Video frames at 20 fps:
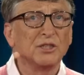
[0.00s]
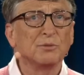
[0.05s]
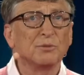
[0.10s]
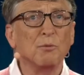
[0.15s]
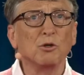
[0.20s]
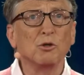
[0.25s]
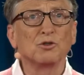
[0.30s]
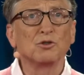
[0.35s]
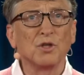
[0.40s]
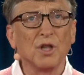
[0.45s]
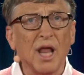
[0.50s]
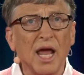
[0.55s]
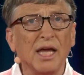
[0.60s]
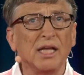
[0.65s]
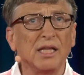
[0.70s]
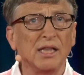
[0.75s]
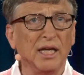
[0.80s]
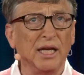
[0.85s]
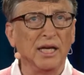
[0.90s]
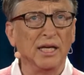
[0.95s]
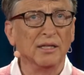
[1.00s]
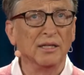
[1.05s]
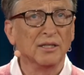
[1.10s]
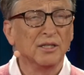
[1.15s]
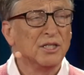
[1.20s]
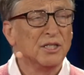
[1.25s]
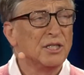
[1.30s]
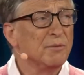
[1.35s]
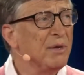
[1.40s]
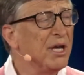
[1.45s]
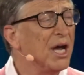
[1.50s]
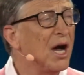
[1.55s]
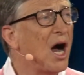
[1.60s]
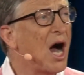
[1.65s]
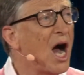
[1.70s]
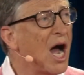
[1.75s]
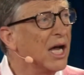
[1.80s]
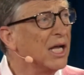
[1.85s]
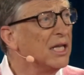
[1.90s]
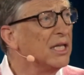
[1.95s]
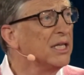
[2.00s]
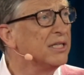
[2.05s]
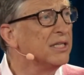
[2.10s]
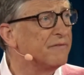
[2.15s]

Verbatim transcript: most likely to be a highly